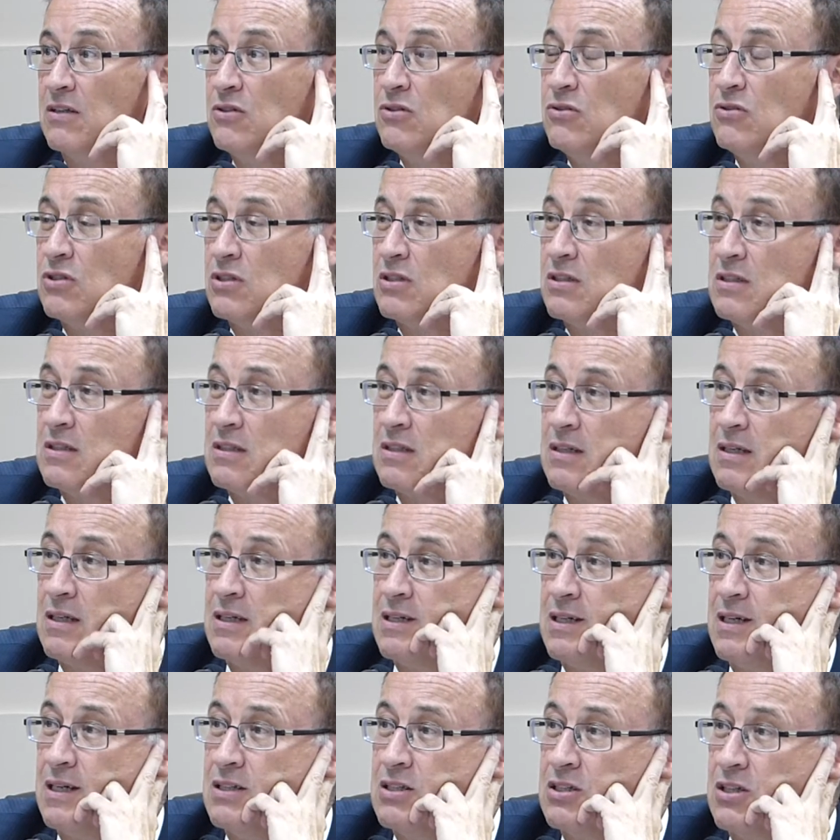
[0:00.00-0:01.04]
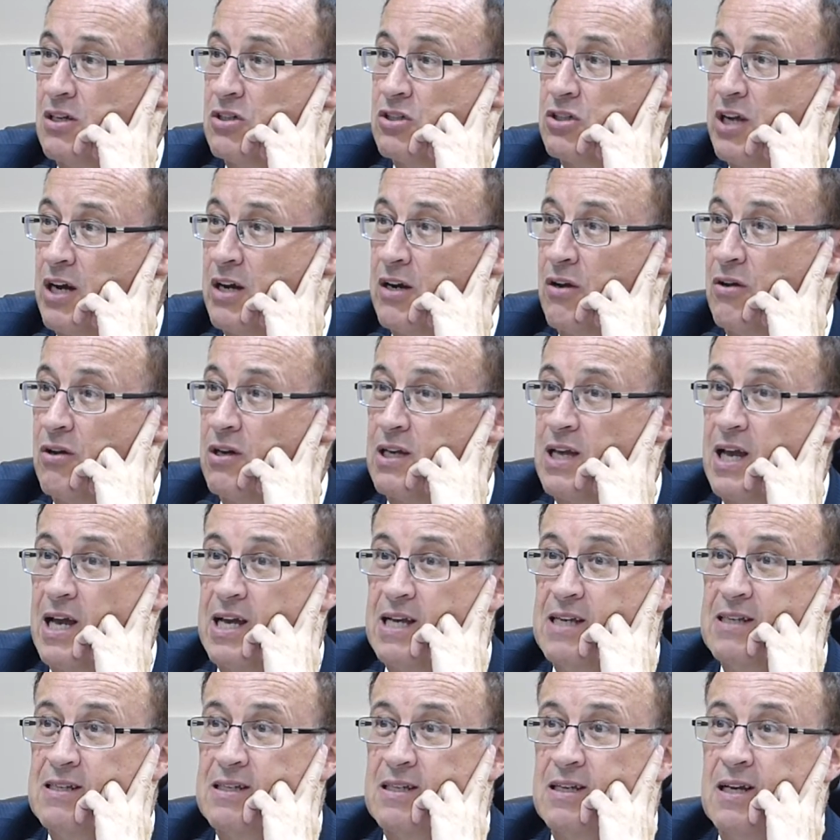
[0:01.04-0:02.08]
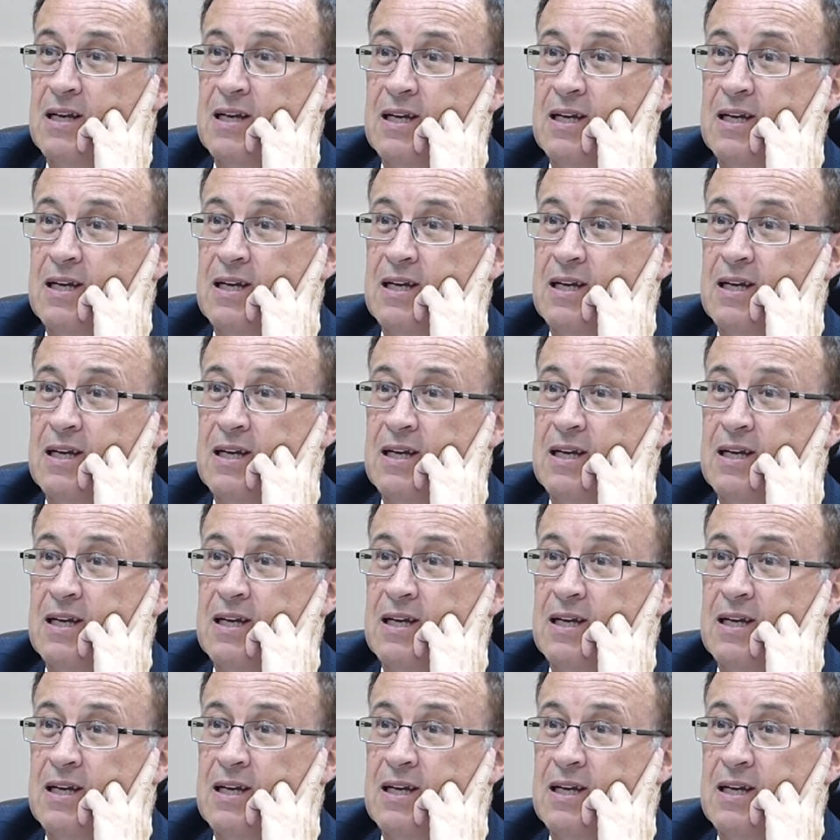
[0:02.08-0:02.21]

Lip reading: loses a Sunshine Law case.